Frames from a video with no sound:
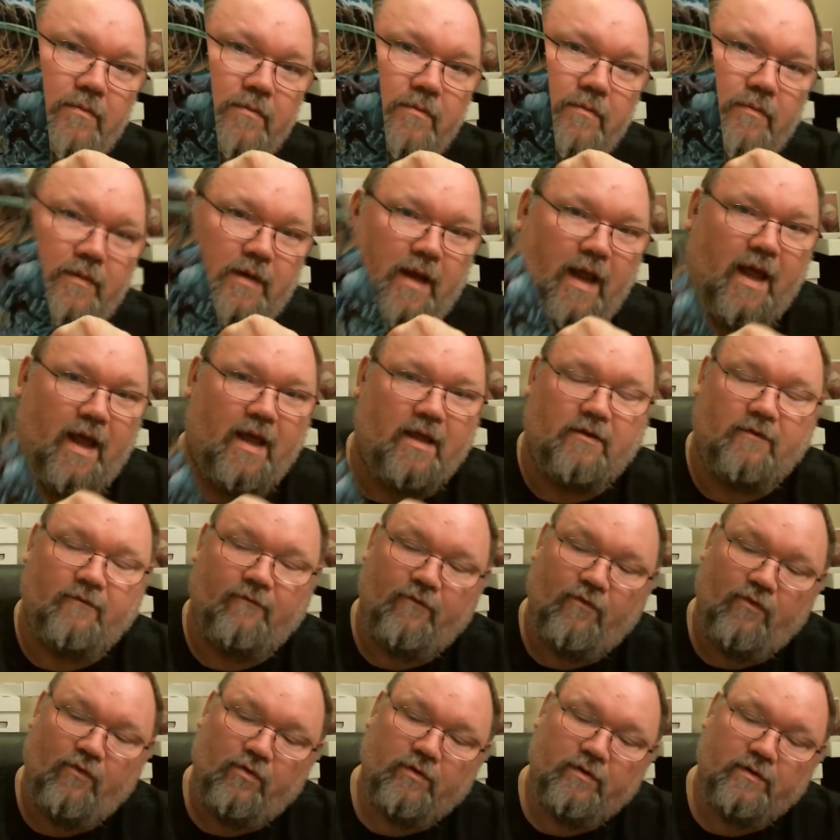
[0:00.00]
Task
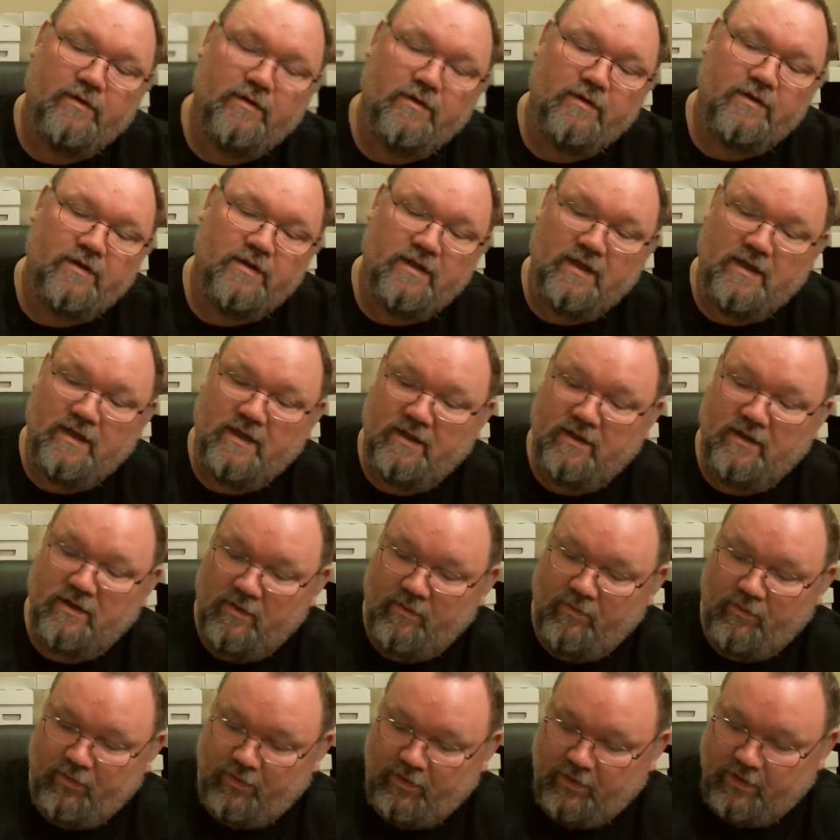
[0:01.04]
Force Z
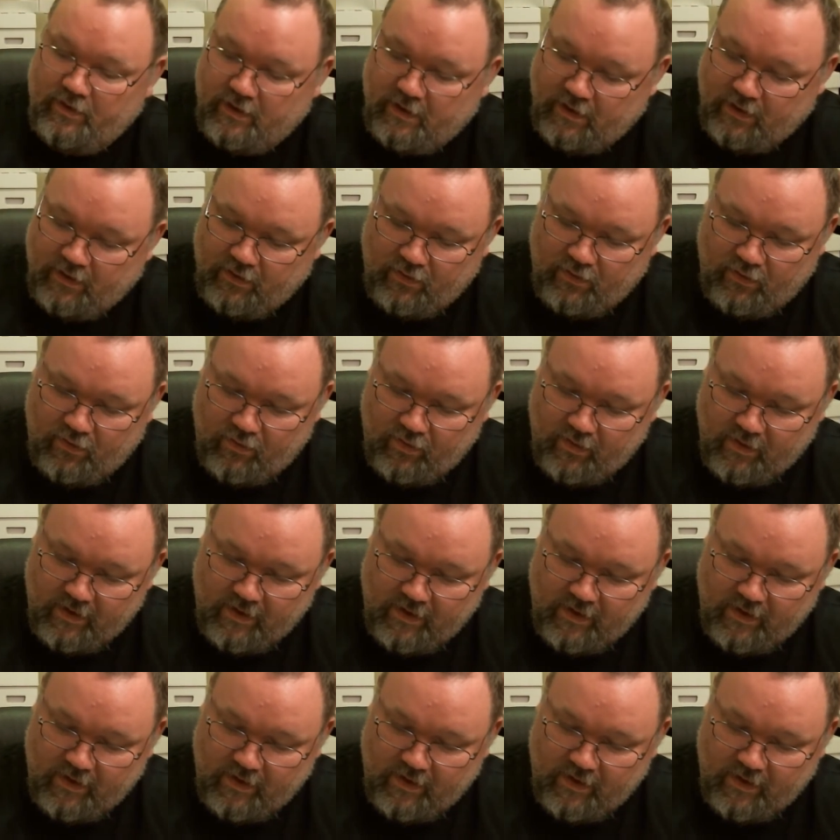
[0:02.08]
number 2.